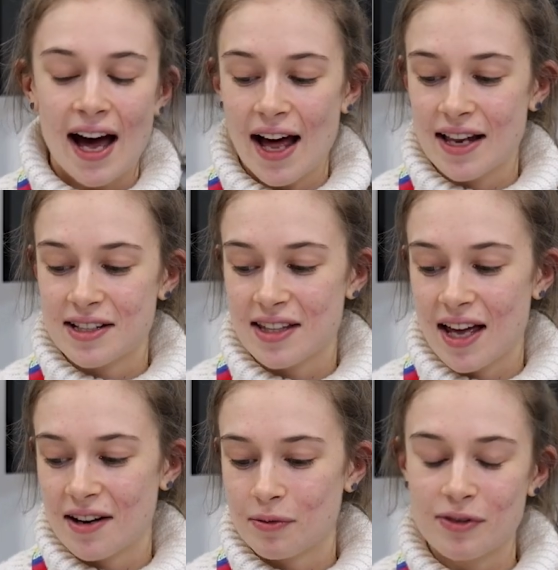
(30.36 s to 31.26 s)
And
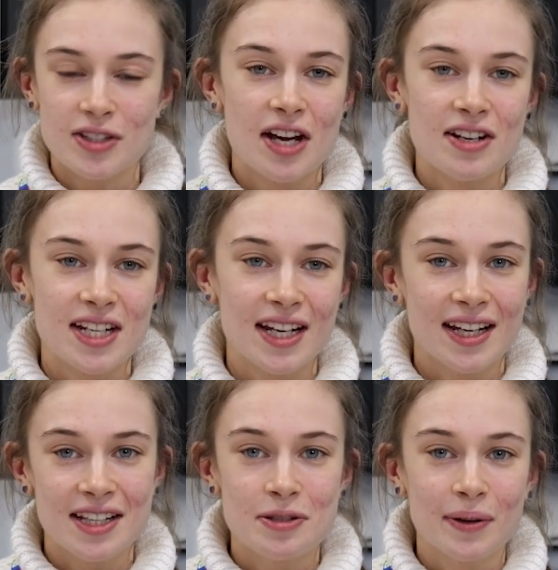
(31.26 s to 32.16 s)
then we've turned
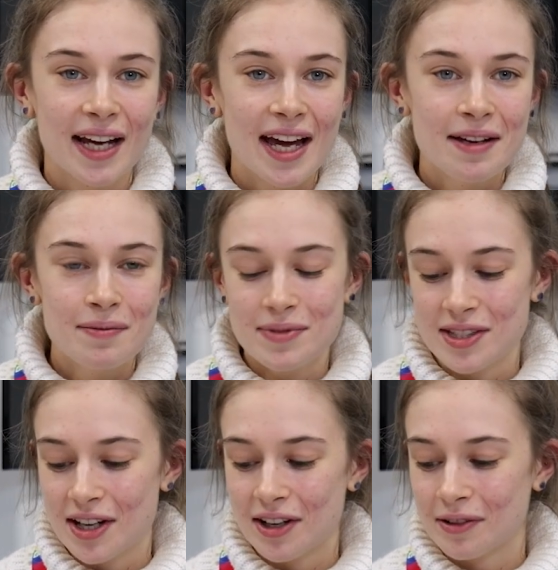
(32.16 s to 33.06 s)
it into a game.
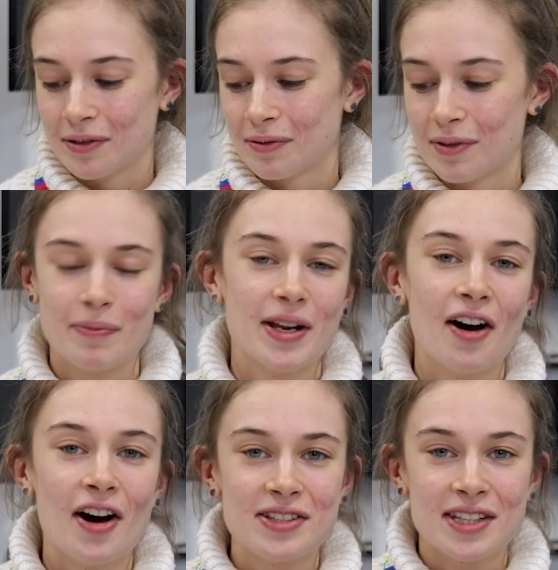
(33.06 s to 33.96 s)
So we've
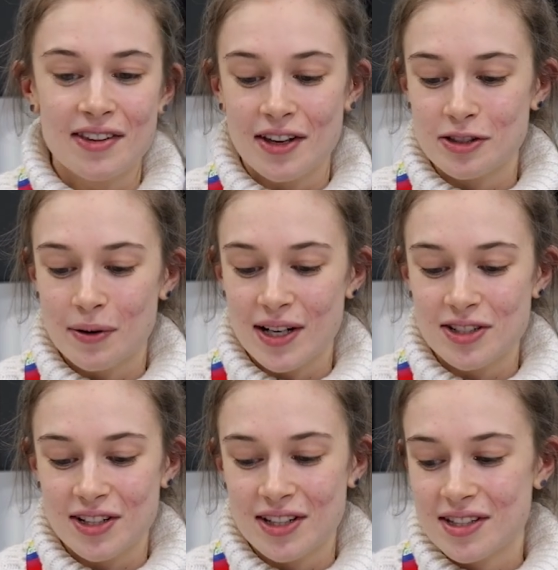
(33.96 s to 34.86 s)
been asking those
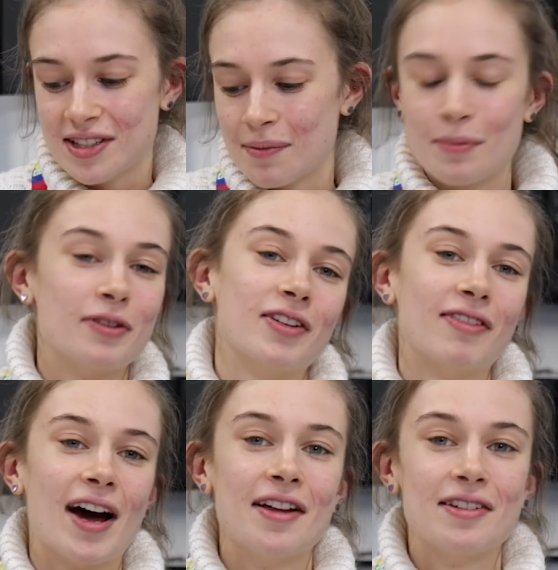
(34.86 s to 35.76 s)
questions and
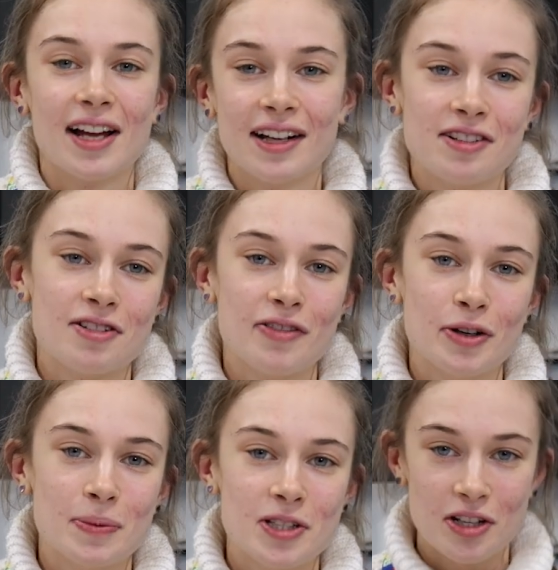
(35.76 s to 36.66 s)
moving around like a
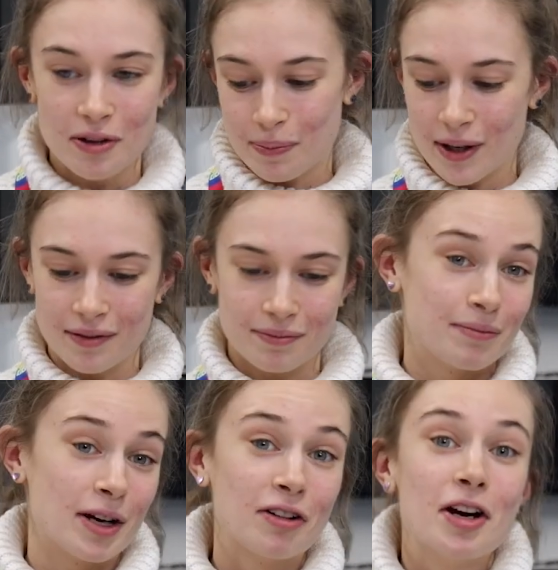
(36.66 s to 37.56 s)
Trivial Pursuit, but
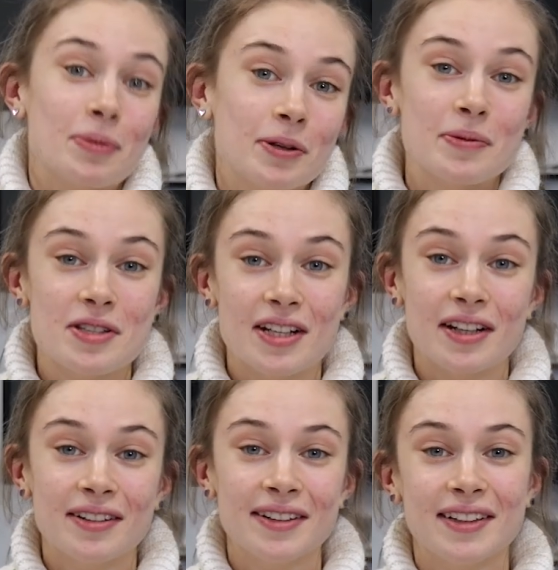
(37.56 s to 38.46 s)
Microbial Pursuit.